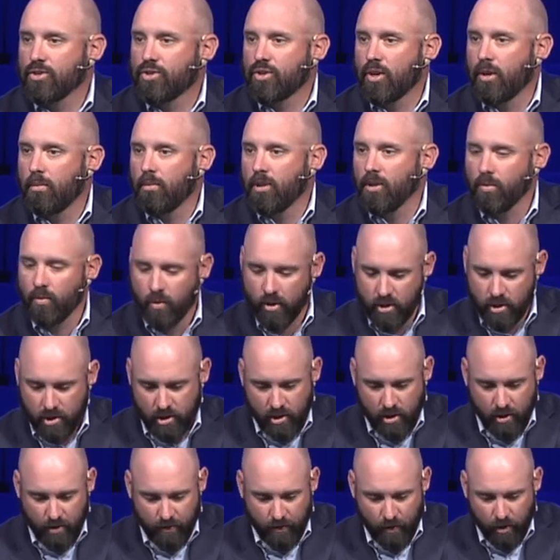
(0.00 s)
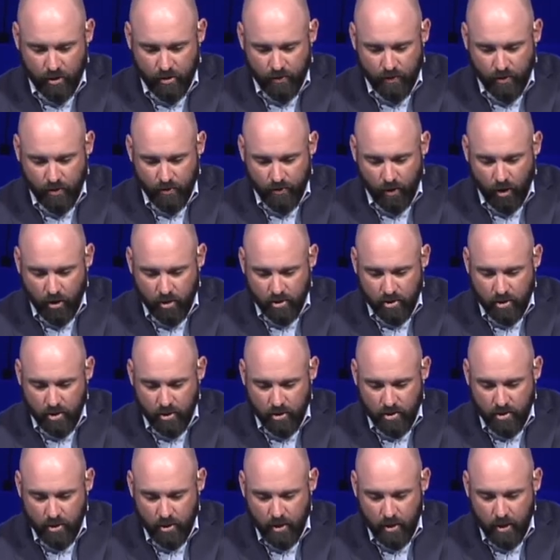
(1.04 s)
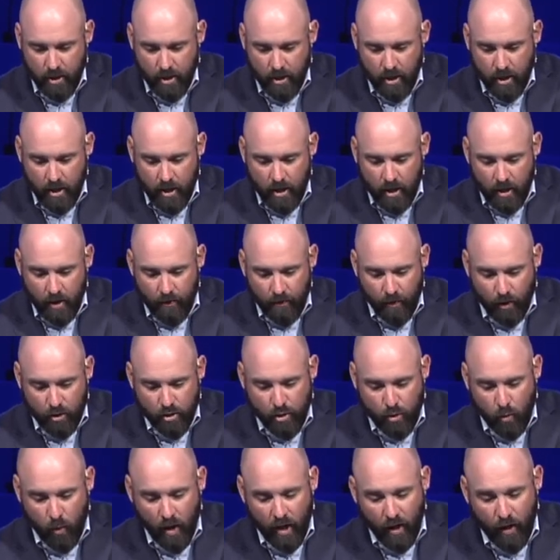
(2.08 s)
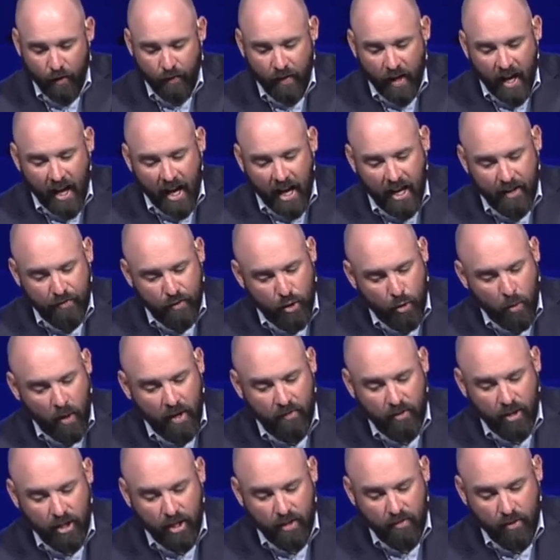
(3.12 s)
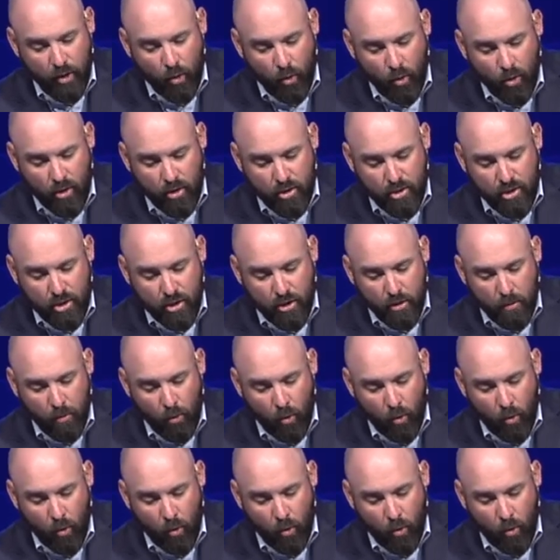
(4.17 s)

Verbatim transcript: in trouble, and we're just in the first few verses. Verse 12 Have you ever given orders to the